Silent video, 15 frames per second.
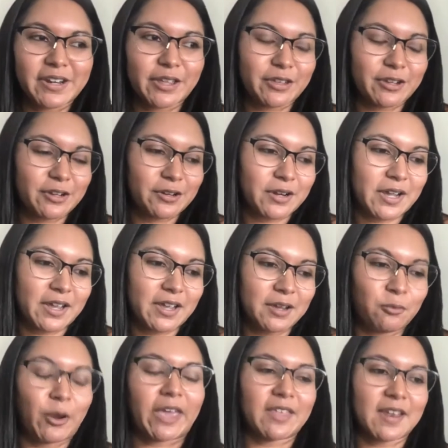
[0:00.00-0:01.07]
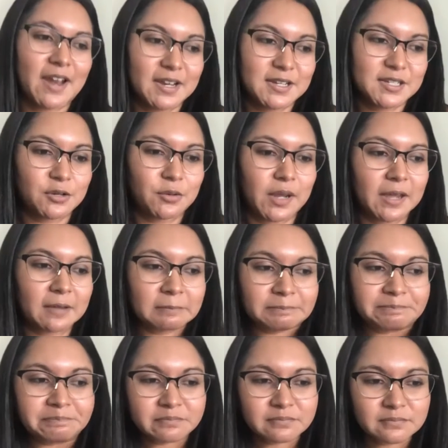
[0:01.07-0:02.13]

another way that I do it.